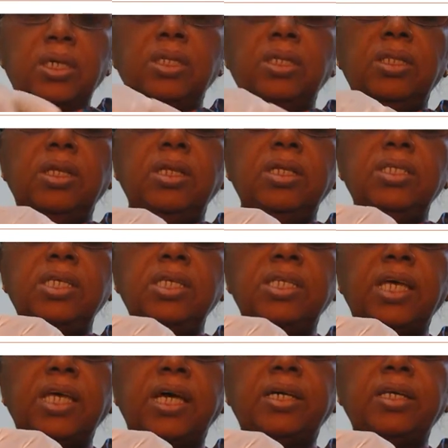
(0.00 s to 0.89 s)
There is a
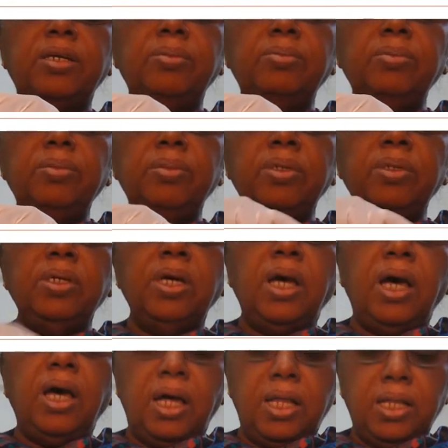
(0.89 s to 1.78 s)
sacrum
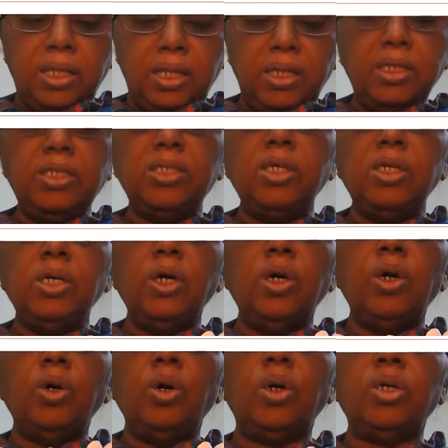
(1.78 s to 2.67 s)
and there is
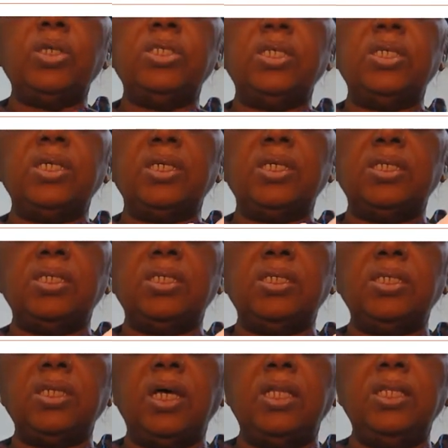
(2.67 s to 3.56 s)

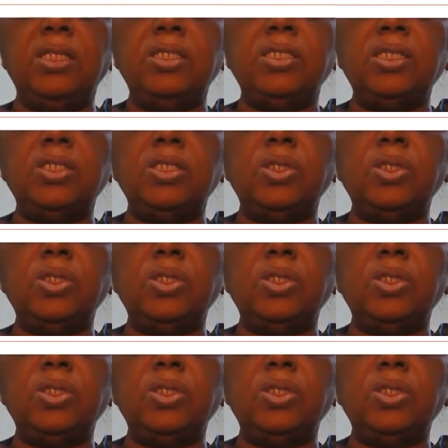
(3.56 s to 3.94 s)
coccyx, and this is the